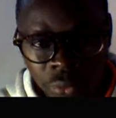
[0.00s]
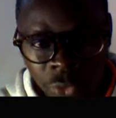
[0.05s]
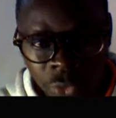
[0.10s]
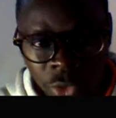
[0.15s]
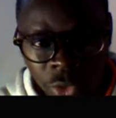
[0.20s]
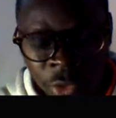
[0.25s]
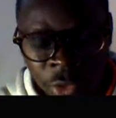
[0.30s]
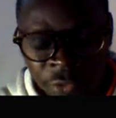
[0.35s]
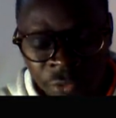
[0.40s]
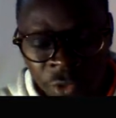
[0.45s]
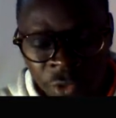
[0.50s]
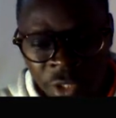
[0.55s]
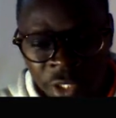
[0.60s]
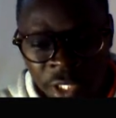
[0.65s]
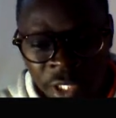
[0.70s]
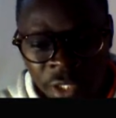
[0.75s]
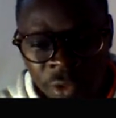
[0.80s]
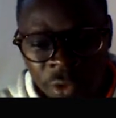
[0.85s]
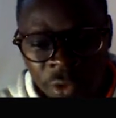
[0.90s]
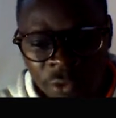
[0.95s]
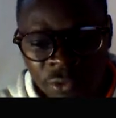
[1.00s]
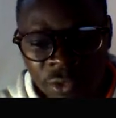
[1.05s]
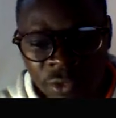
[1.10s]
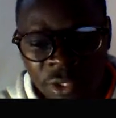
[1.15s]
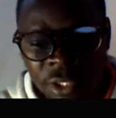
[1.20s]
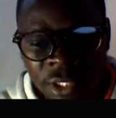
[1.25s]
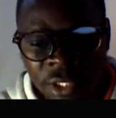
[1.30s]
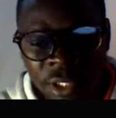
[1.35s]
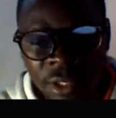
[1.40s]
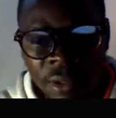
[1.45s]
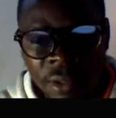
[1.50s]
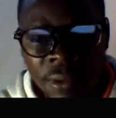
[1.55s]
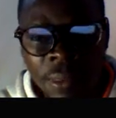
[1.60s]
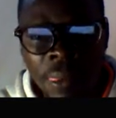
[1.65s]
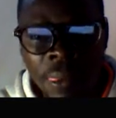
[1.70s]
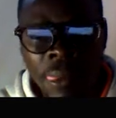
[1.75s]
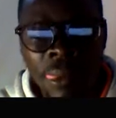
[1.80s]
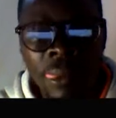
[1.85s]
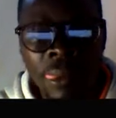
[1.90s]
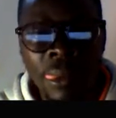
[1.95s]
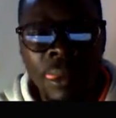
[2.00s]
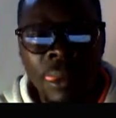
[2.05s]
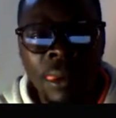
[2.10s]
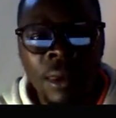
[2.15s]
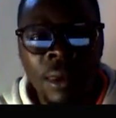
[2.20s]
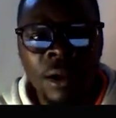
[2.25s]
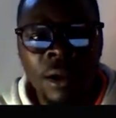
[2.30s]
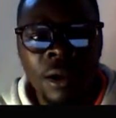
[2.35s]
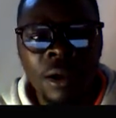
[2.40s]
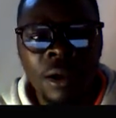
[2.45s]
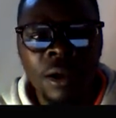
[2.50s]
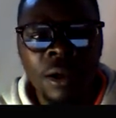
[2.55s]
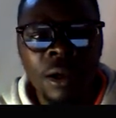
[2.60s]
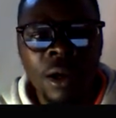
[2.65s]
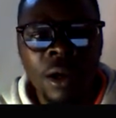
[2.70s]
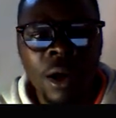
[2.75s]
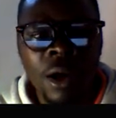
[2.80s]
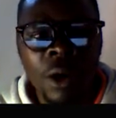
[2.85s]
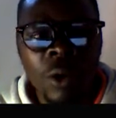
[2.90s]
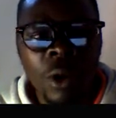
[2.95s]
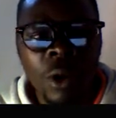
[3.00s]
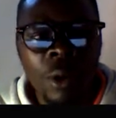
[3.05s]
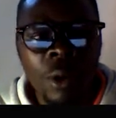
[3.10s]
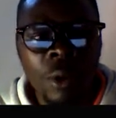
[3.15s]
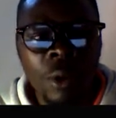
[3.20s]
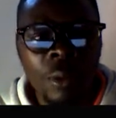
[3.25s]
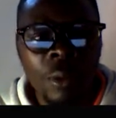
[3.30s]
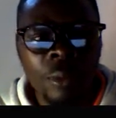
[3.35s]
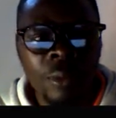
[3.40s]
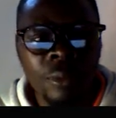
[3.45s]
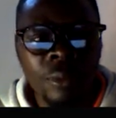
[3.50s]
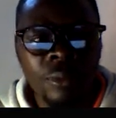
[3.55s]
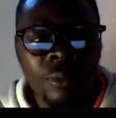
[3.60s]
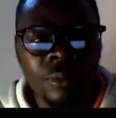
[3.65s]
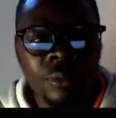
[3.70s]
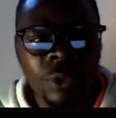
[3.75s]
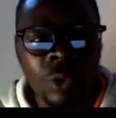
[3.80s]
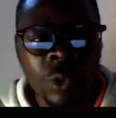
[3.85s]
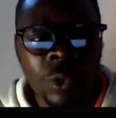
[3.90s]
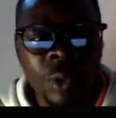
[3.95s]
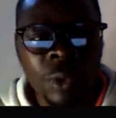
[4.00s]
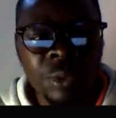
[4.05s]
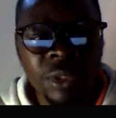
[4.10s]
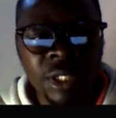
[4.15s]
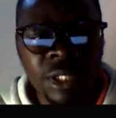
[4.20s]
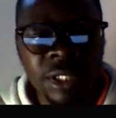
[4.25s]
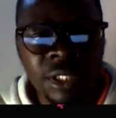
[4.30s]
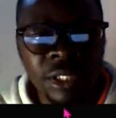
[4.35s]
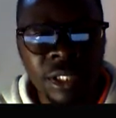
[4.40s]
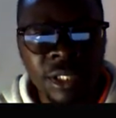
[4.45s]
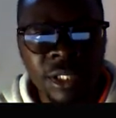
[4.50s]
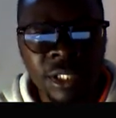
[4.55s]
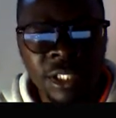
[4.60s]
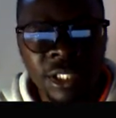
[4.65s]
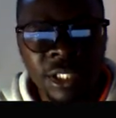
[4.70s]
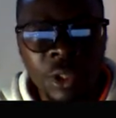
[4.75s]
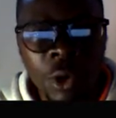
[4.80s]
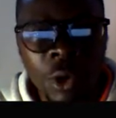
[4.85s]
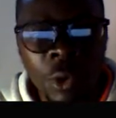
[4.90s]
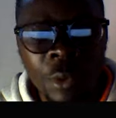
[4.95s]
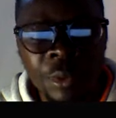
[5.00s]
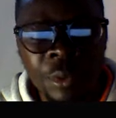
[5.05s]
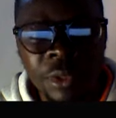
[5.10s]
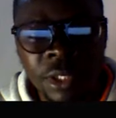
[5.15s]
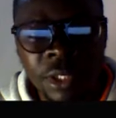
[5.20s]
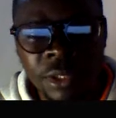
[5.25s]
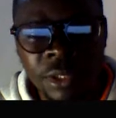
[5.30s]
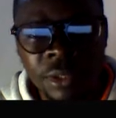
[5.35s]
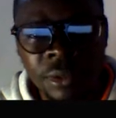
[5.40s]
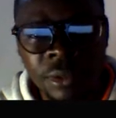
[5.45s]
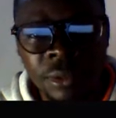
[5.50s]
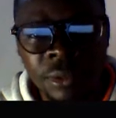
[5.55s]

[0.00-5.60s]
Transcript: The front end of this our website here. This is our website,